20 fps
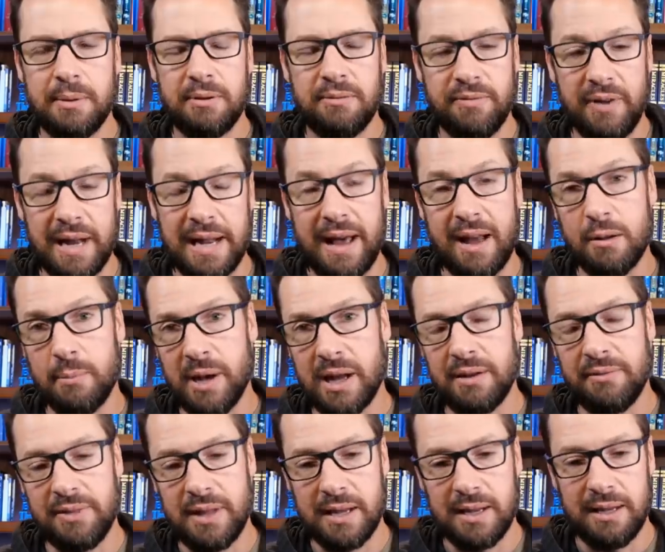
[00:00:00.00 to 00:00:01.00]
and find out about
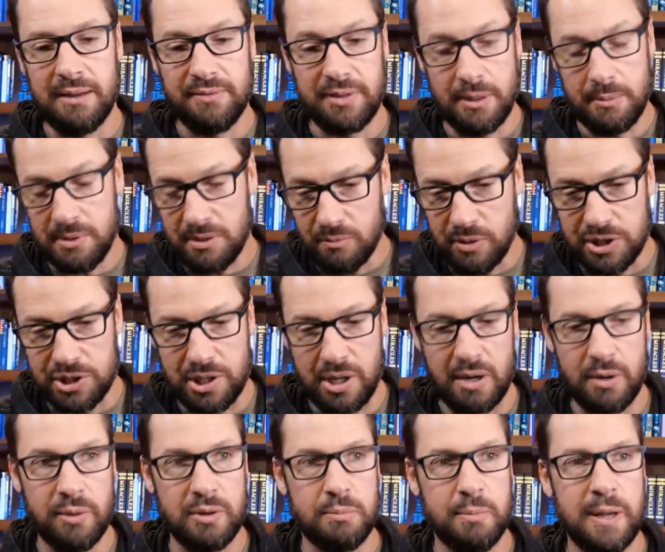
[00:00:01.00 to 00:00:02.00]
if they if they would share
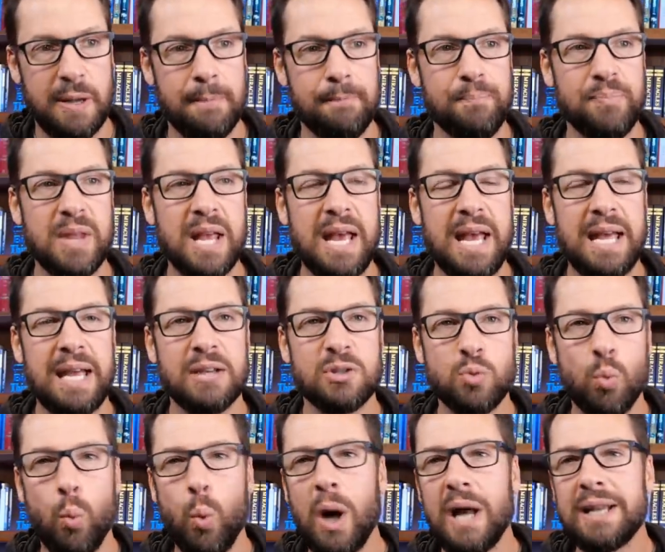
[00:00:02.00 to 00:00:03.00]
it with me is
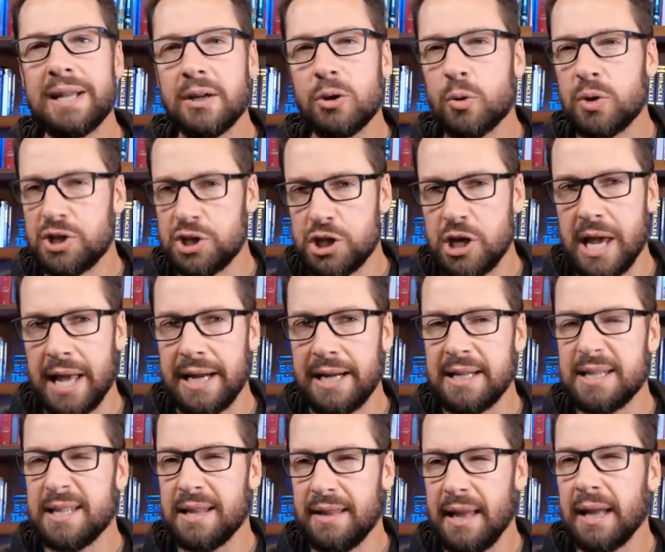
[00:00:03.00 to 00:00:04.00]
what
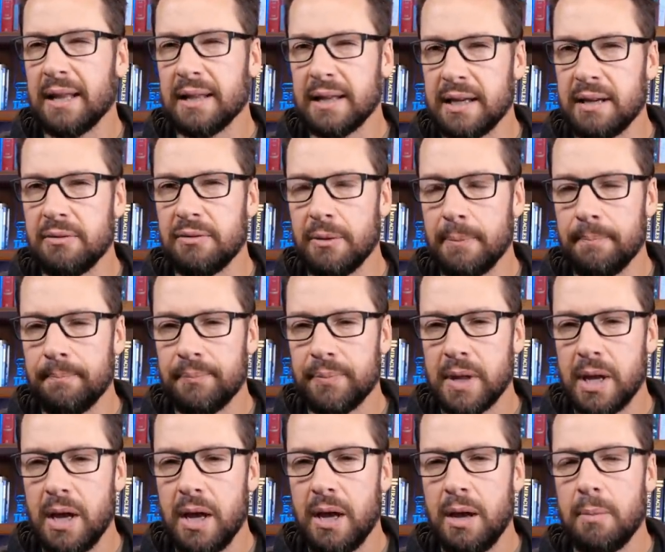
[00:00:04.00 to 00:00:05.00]
Christianity did they leave?
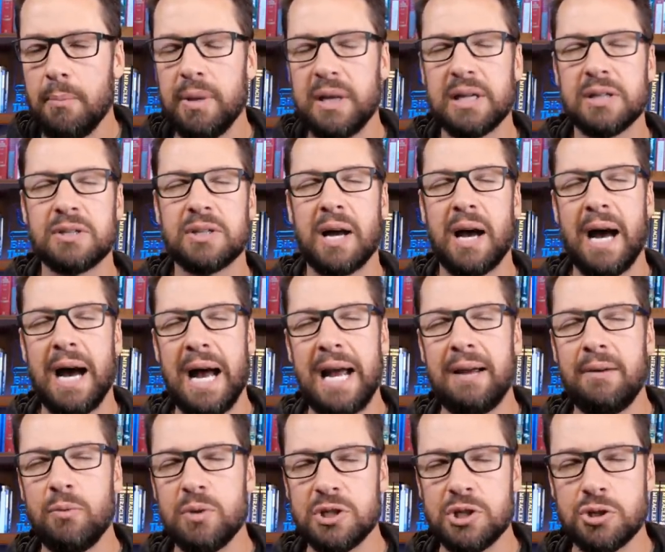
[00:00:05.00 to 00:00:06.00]
Because
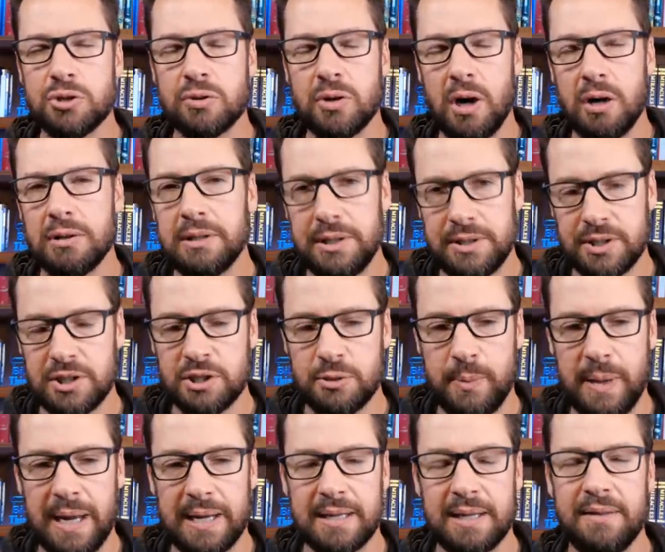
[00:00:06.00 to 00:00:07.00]
I would strongly
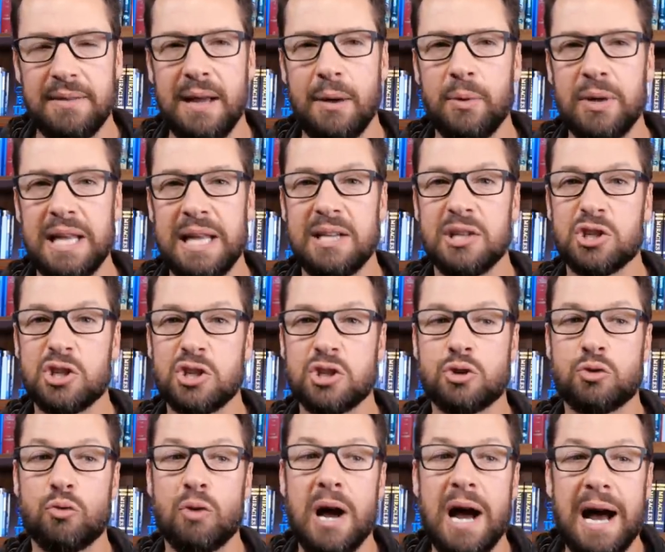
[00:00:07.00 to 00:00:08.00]
suspect that when they
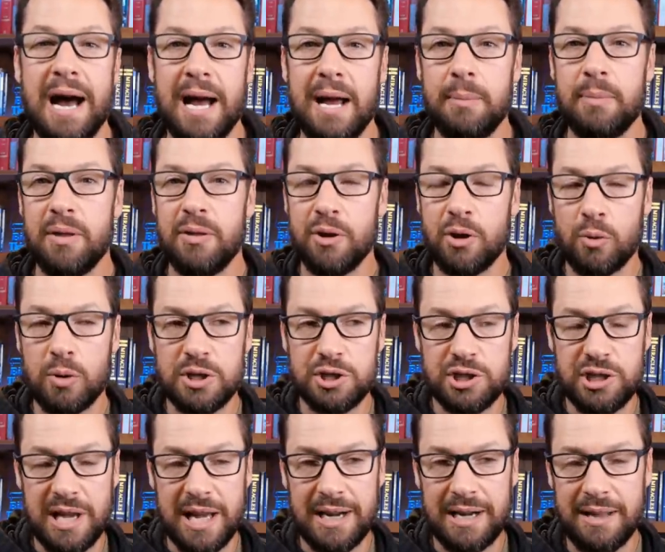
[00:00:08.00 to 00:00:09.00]
describe the
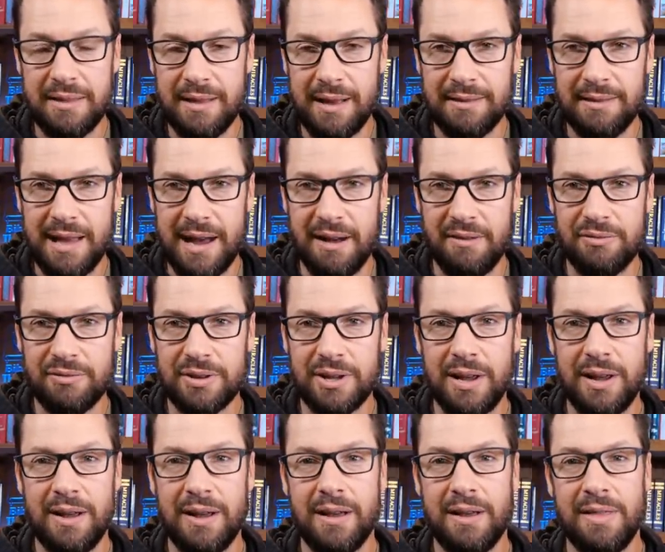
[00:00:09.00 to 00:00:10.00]
Christianity they left,
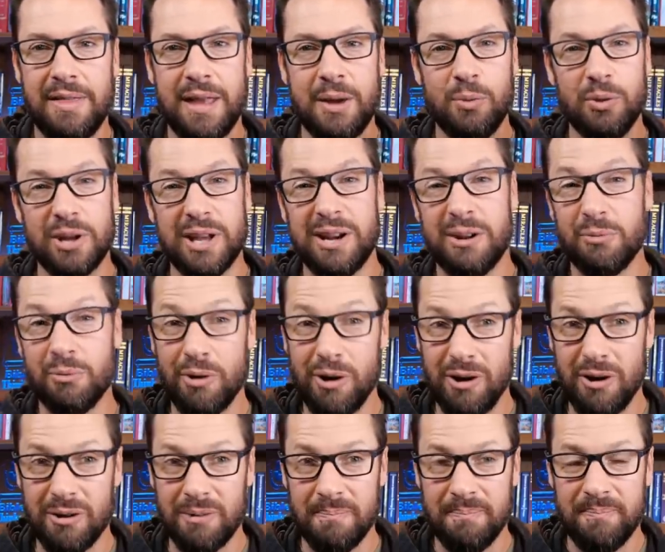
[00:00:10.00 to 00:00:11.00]
they will get it
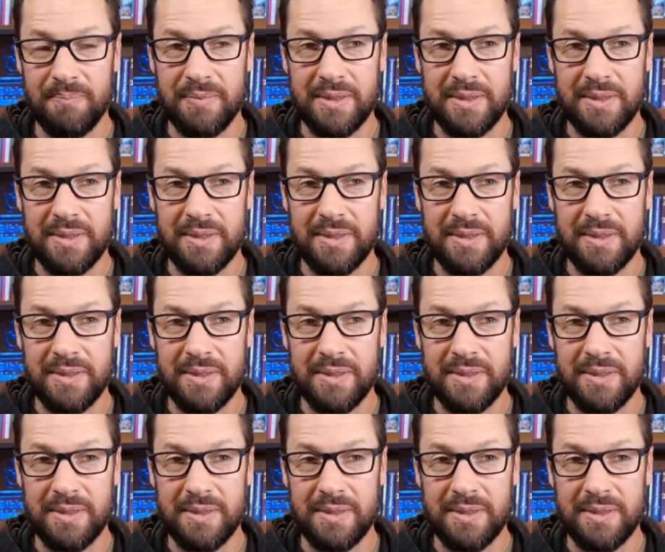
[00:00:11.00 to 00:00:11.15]
wrong.